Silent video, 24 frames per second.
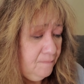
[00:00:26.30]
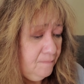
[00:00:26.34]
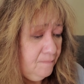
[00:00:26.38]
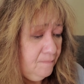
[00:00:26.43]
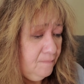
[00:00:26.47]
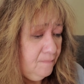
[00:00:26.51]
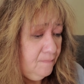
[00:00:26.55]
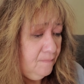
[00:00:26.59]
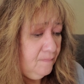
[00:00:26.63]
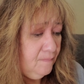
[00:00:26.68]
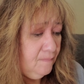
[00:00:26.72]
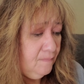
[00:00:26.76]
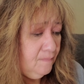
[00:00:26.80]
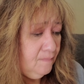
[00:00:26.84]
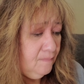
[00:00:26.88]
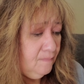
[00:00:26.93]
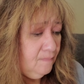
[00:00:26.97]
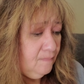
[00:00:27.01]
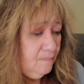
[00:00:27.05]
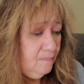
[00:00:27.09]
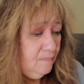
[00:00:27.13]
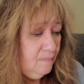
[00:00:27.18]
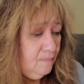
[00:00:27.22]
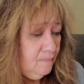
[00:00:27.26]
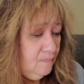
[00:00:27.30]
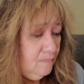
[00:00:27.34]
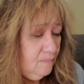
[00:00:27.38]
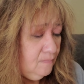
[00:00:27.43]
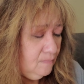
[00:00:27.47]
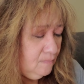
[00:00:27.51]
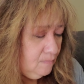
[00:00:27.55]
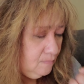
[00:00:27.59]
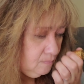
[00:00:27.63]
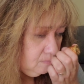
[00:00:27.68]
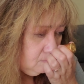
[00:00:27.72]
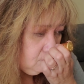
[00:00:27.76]

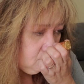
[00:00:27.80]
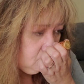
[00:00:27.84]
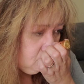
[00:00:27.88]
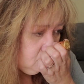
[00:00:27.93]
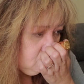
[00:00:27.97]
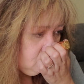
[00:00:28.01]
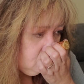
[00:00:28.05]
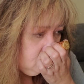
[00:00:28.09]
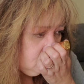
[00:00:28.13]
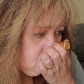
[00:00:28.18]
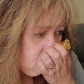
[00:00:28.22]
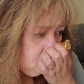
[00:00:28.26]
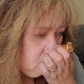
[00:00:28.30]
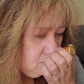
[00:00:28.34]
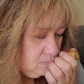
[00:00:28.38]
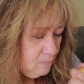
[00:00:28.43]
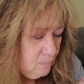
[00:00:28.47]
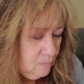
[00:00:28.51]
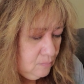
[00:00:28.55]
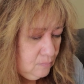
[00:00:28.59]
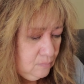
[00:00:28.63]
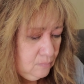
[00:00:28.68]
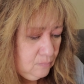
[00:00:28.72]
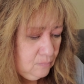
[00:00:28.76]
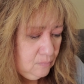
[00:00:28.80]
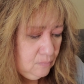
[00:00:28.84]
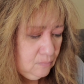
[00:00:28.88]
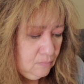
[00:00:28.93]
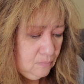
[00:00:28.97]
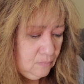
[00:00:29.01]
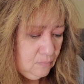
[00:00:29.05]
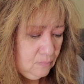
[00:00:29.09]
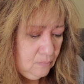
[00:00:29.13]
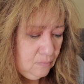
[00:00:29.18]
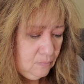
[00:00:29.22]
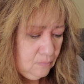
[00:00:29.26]

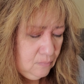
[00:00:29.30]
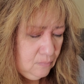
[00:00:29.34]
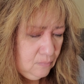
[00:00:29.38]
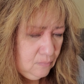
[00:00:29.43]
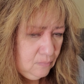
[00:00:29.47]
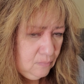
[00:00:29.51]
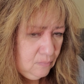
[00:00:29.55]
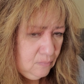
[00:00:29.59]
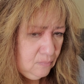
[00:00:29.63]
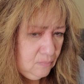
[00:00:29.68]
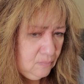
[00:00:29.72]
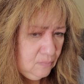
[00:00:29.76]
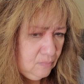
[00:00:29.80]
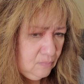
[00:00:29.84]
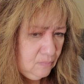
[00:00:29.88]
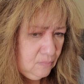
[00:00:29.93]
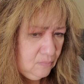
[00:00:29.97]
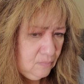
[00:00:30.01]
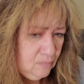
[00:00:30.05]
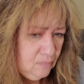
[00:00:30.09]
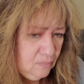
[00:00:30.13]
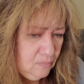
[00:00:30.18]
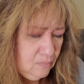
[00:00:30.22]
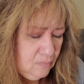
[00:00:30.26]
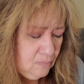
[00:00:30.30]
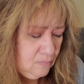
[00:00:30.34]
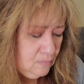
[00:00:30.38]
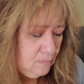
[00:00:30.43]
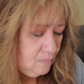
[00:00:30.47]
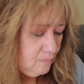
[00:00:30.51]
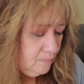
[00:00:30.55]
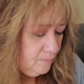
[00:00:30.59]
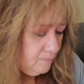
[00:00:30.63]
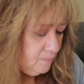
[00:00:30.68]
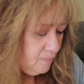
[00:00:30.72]
Nobody speaks.